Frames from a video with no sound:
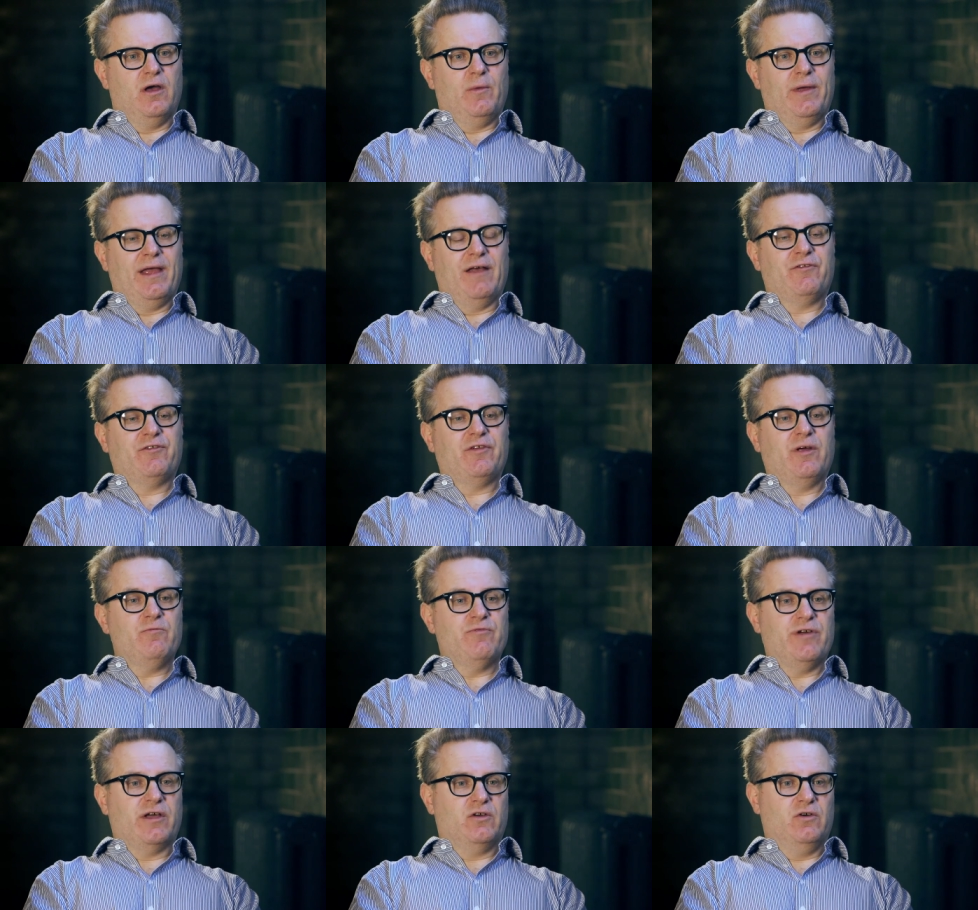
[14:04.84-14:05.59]
Uh, we have
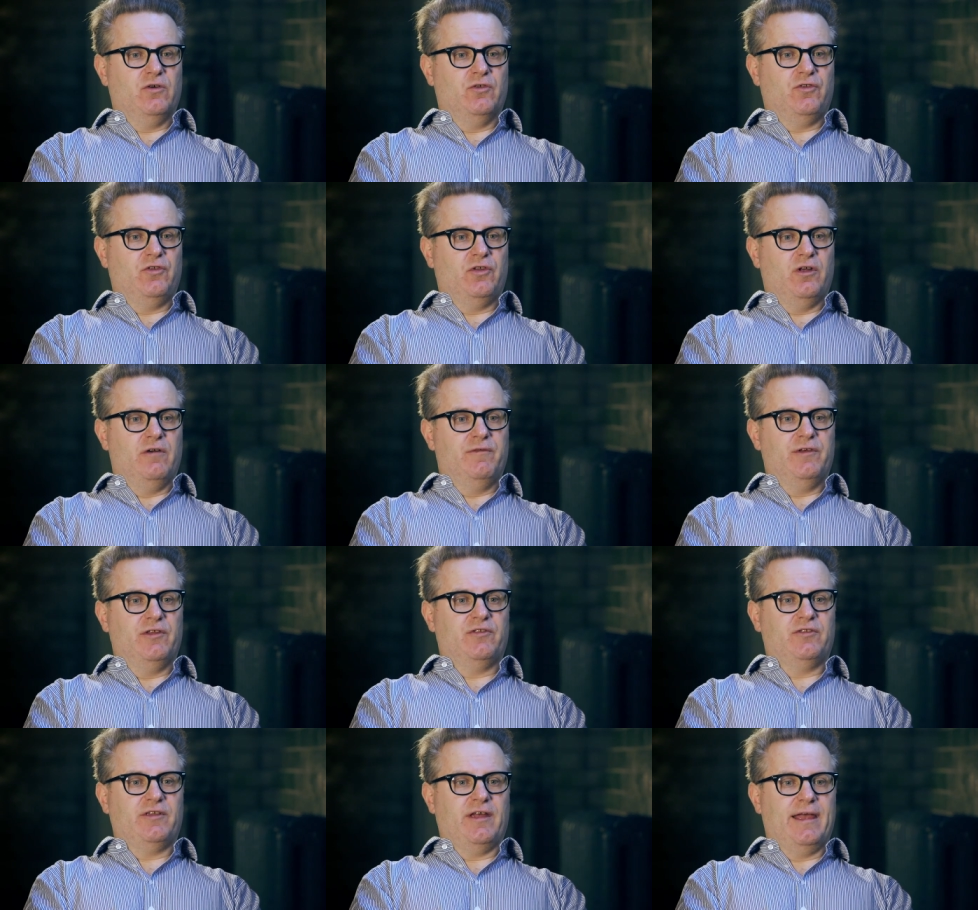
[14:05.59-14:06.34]
some records of
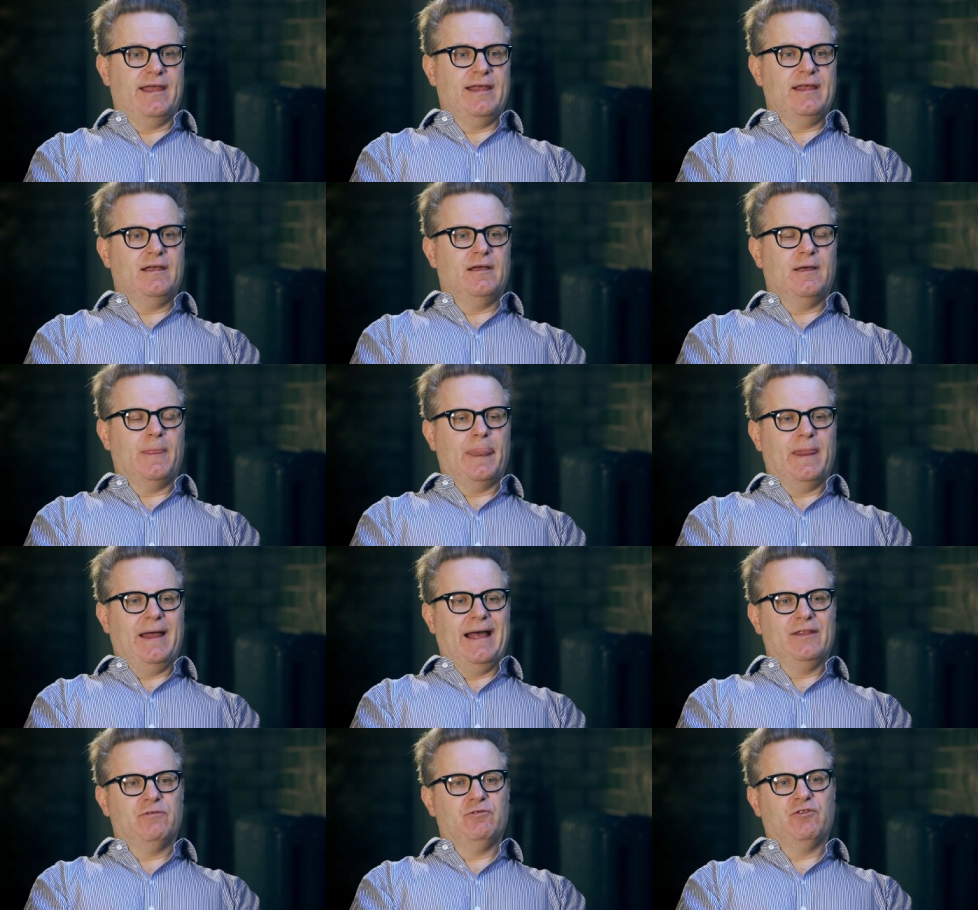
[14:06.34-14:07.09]
his take,
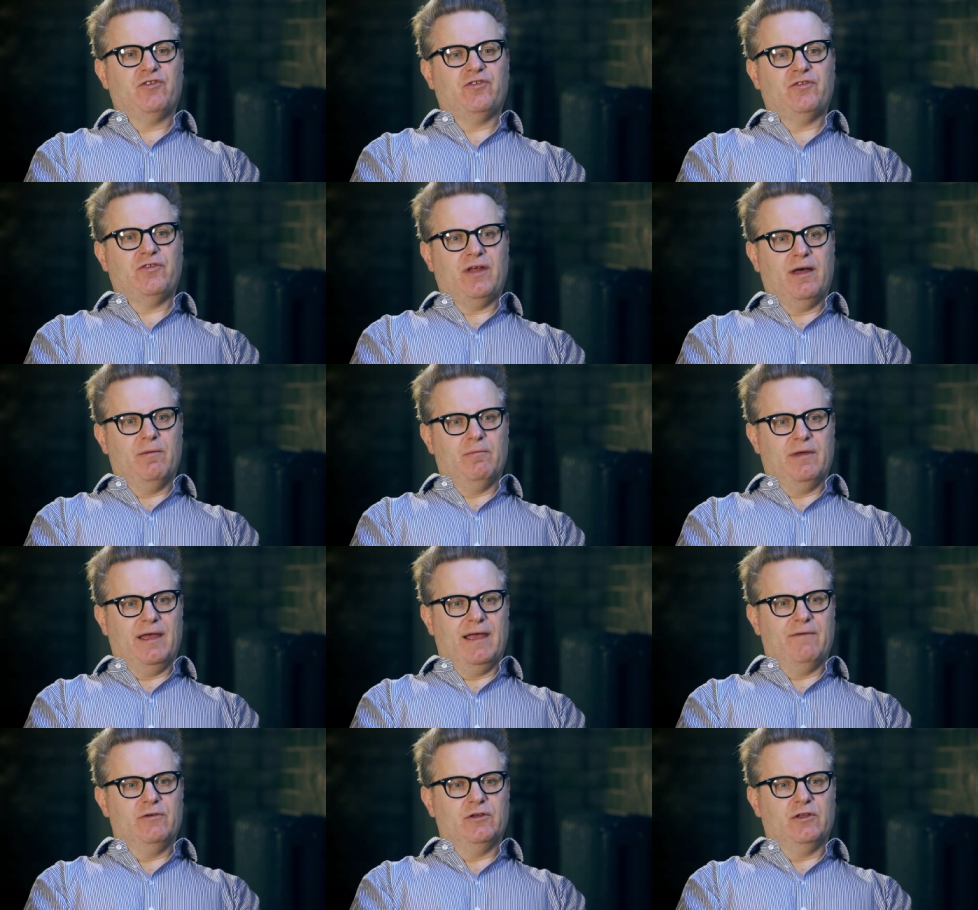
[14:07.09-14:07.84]
and there is
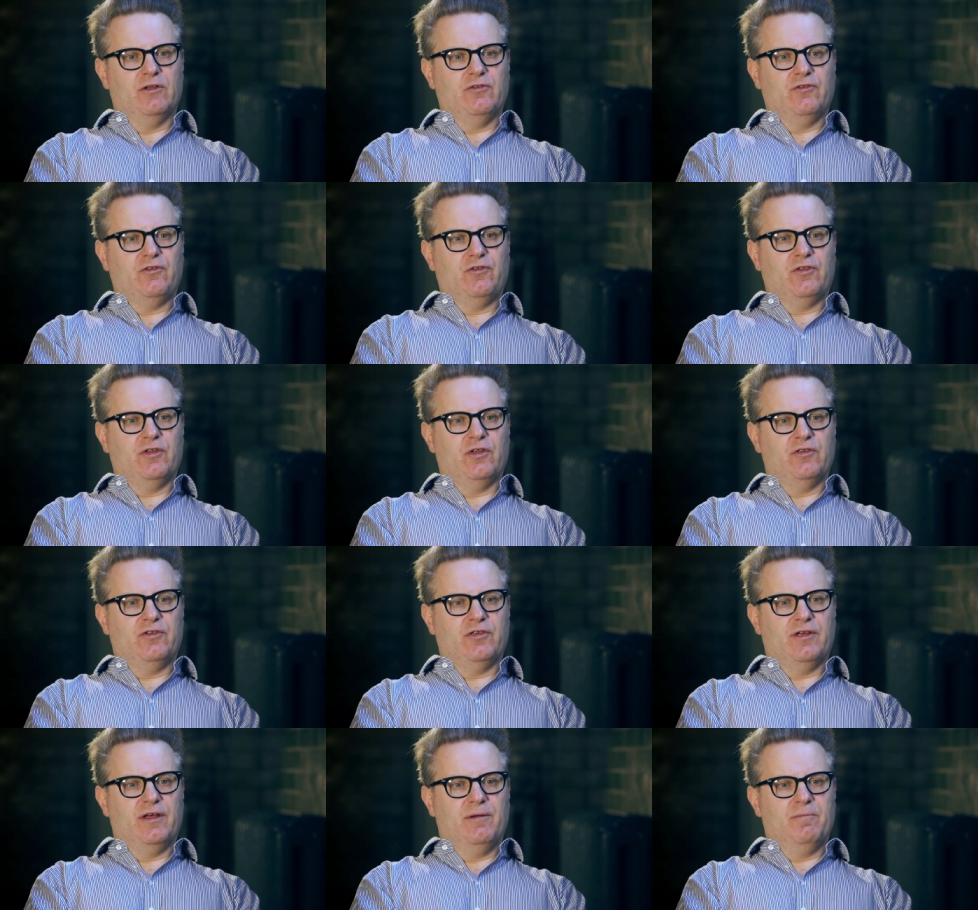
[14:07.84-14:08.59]
some evidence
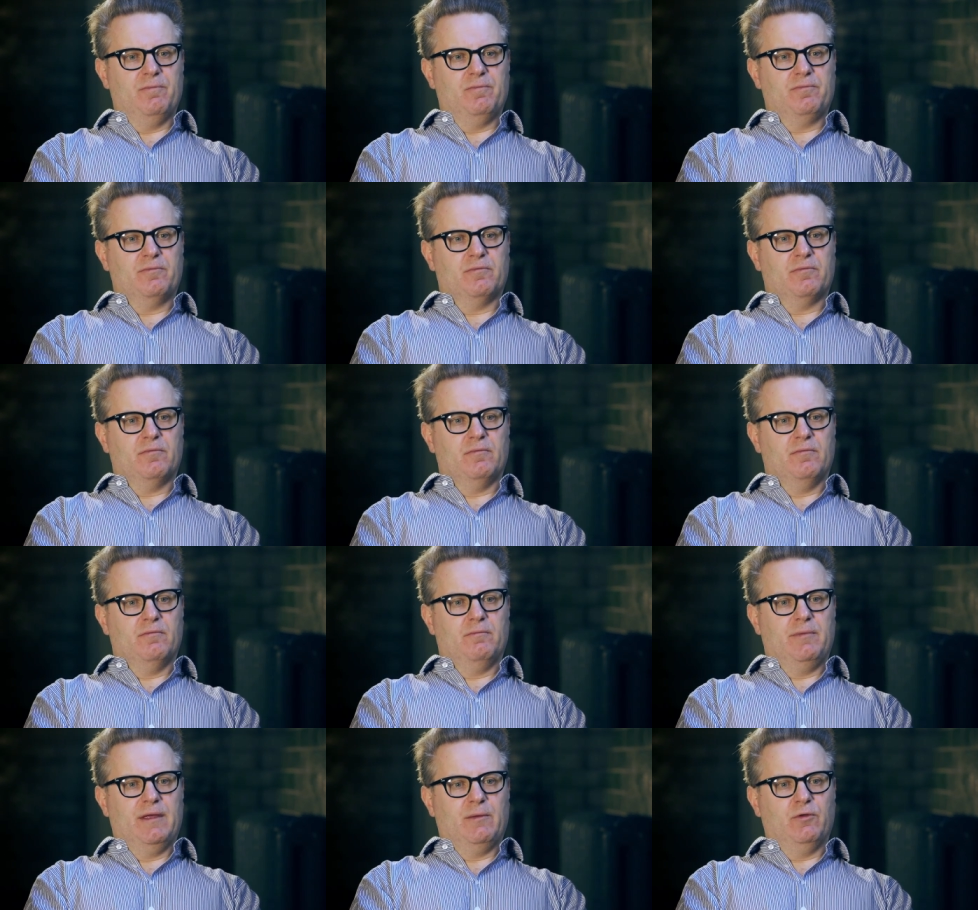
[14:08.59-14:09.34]
that um,
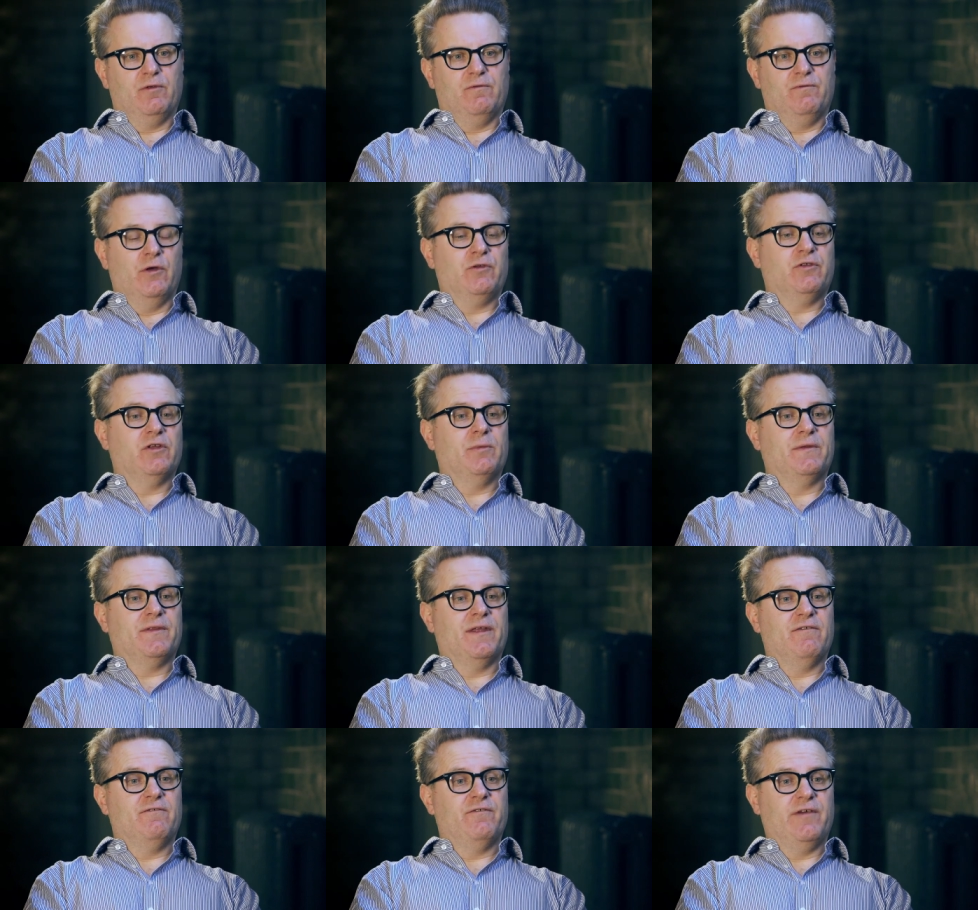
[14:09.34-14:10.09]
people voted
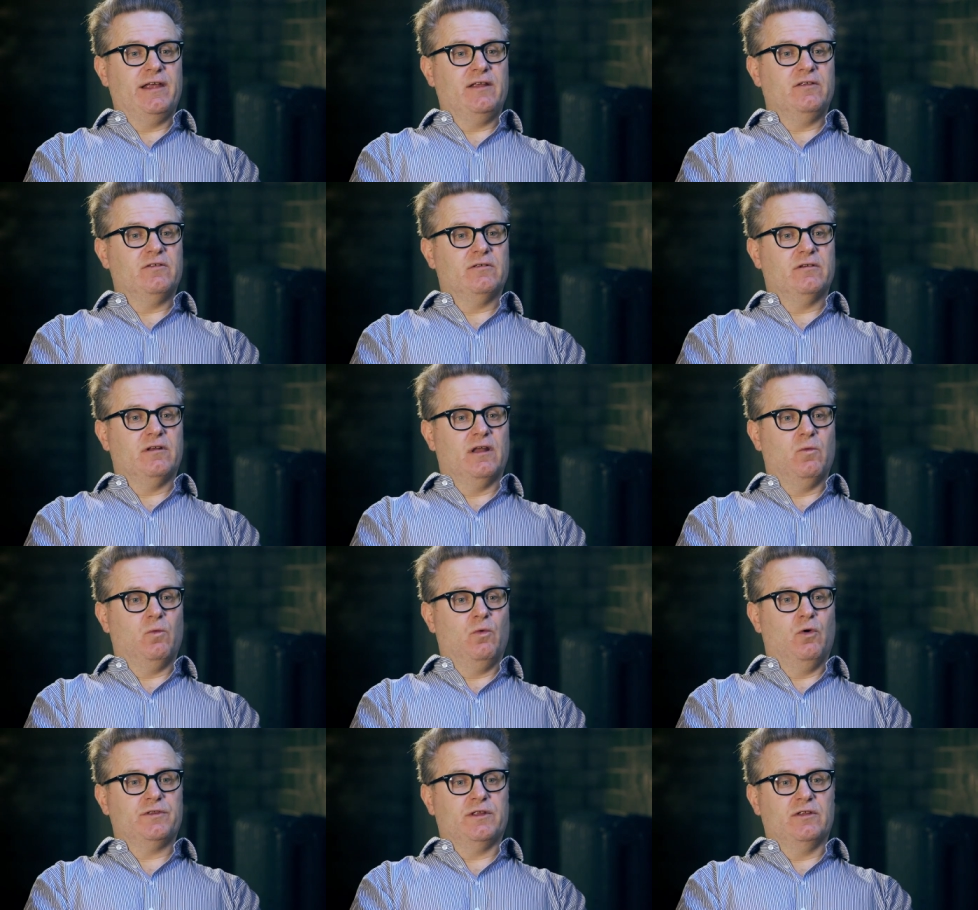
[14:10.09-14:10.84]
with their feet
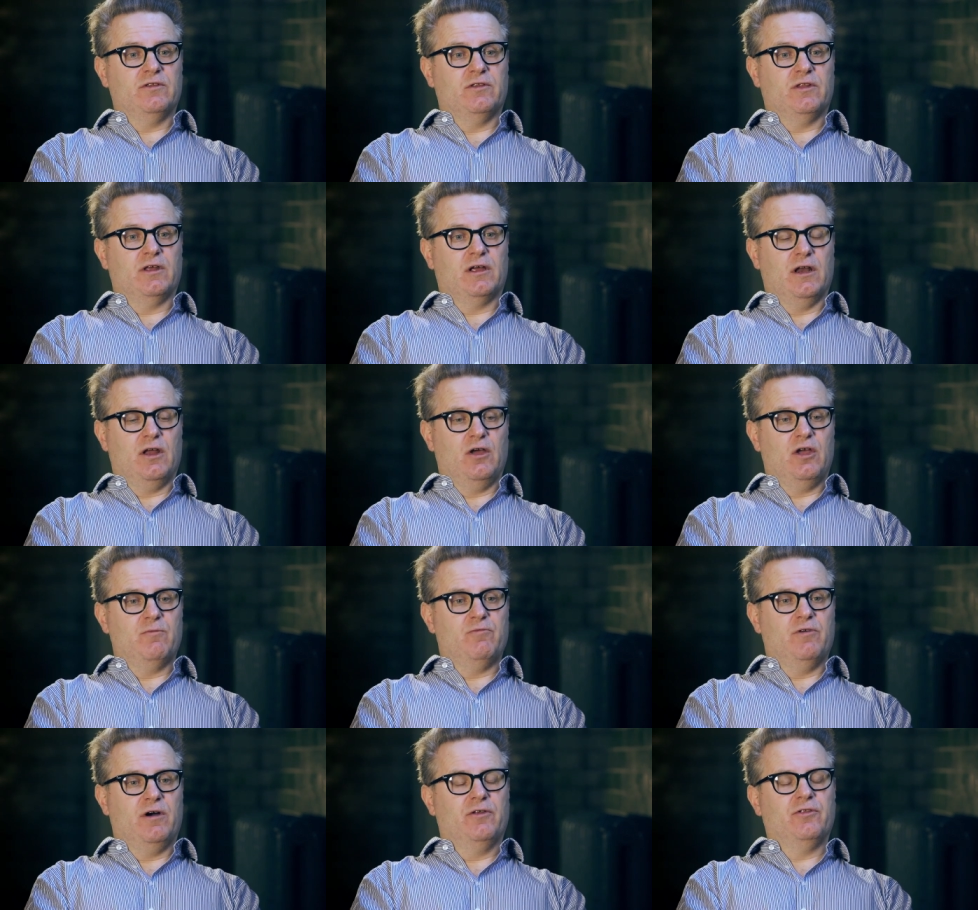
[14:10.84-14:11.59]
and walked into the
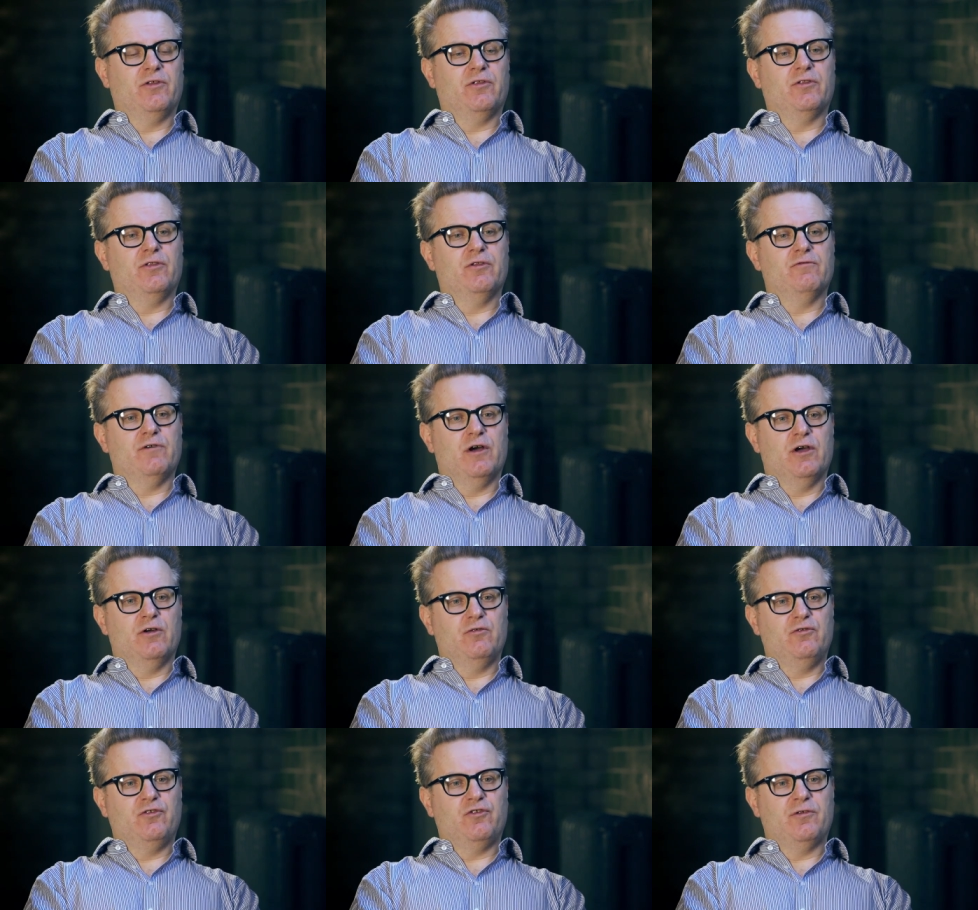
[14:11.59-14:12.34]
Globe rather than the
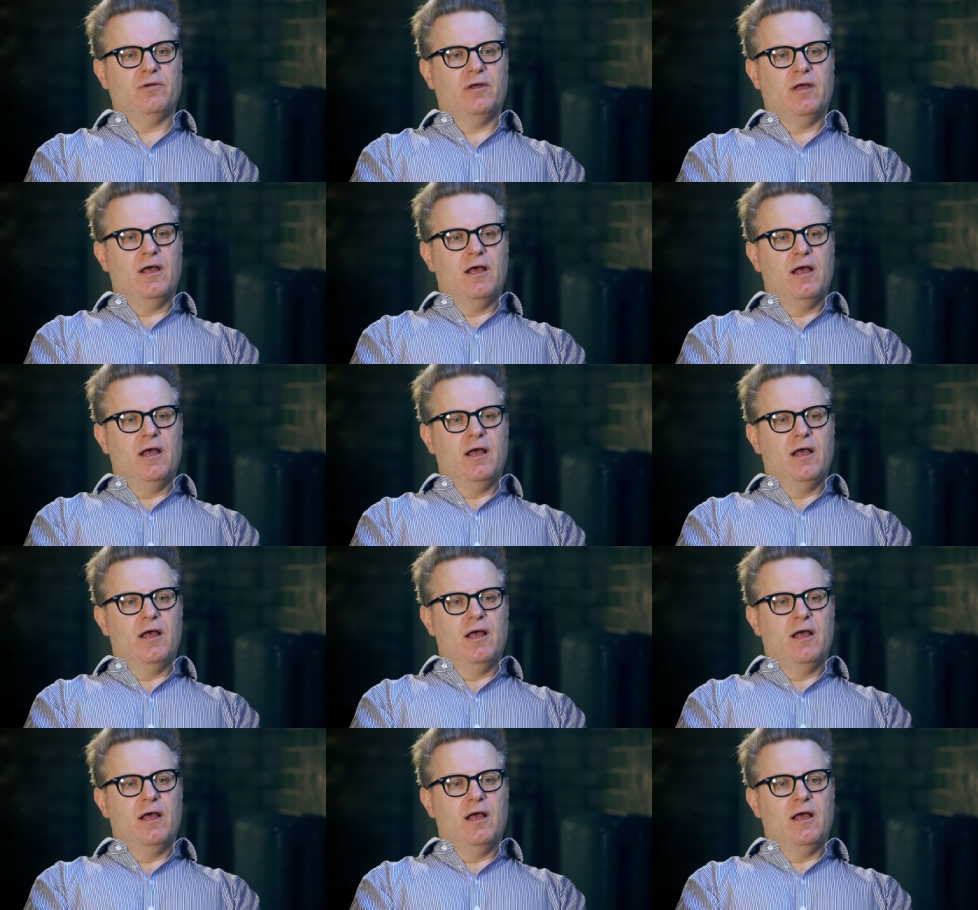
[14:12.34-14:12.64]
Rose.